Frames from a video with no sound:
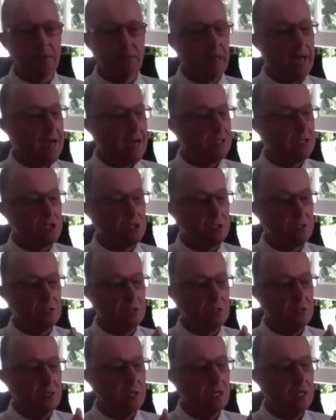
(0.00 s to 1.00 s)
That
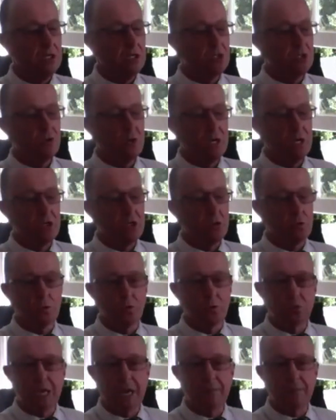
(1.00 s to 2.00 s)
is grey
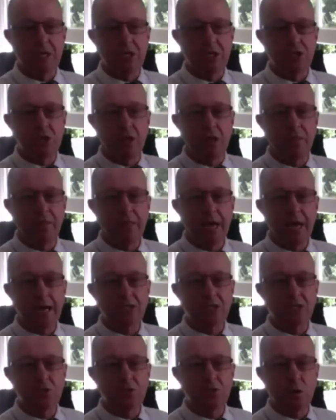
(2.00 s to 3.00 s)
squirrel damage, and
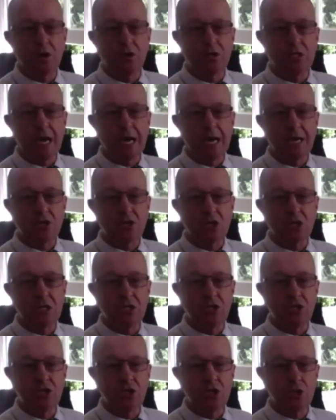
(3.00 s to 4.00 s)
that is where he's
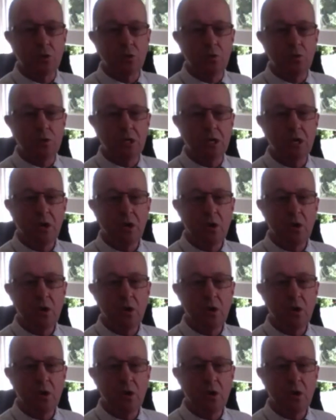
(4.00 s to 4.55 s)
actually chewed,